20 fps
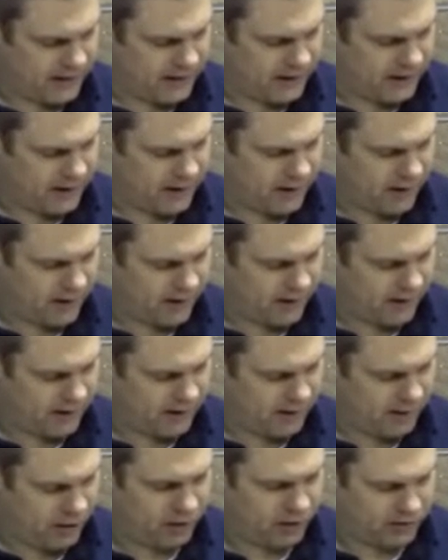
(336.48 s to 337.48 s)
They are
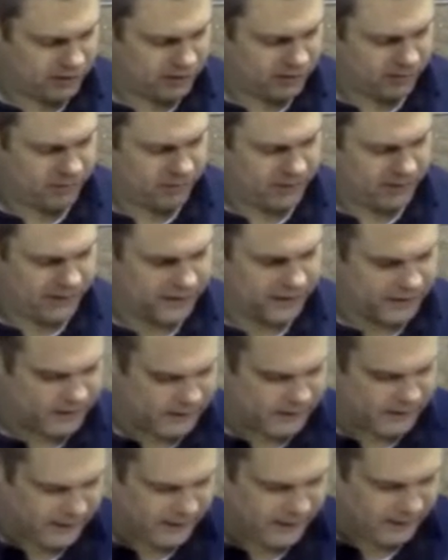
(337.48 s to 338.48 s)
not something
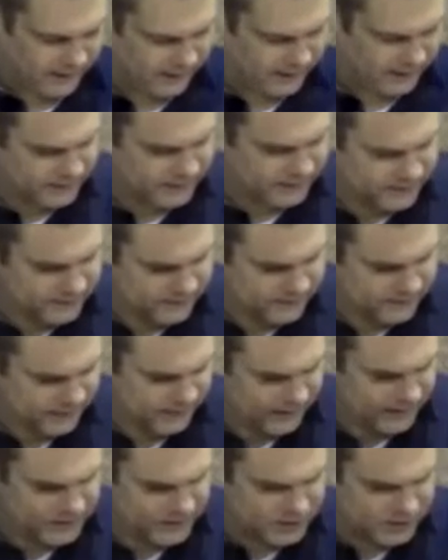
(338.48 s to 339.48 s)
he likes.
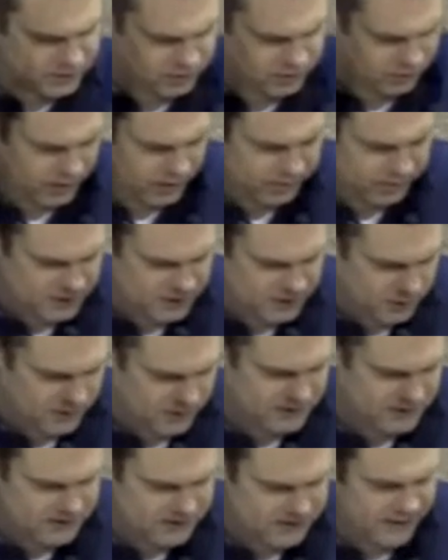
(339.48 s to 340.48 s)
Deuteronomy
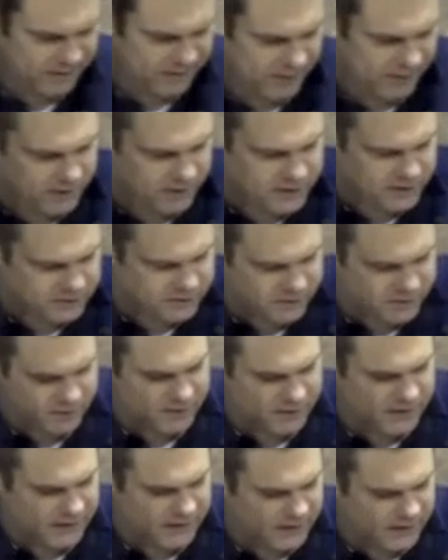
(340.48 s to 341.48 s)
27, verse
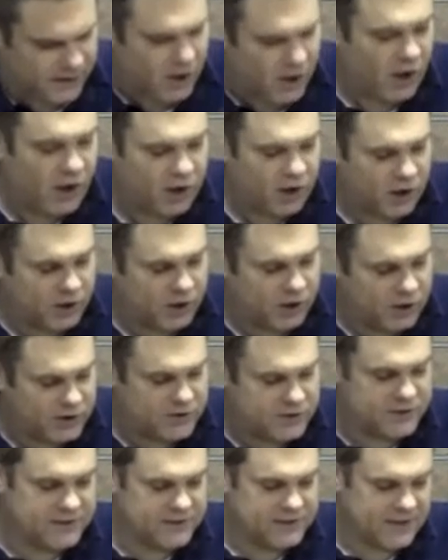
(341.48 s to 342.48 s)
15.
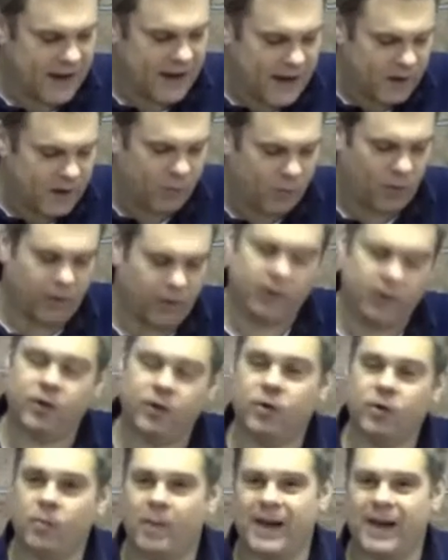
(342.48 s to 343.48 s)
Cursed is anyone
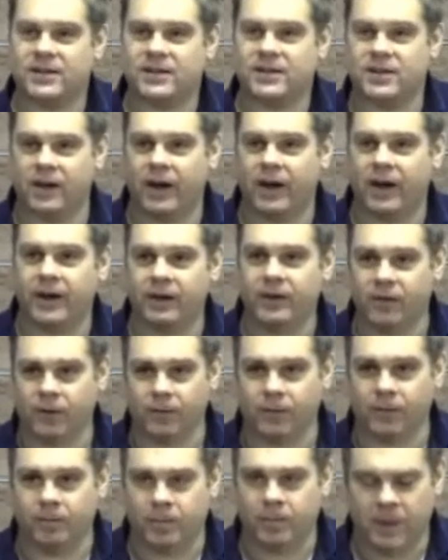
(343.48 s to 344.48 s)
who makes an
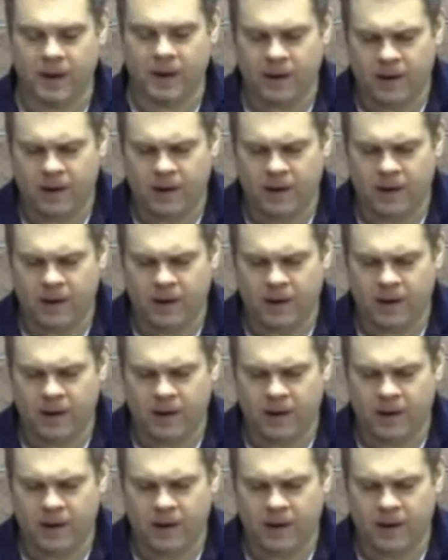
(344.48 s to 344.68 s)
idol.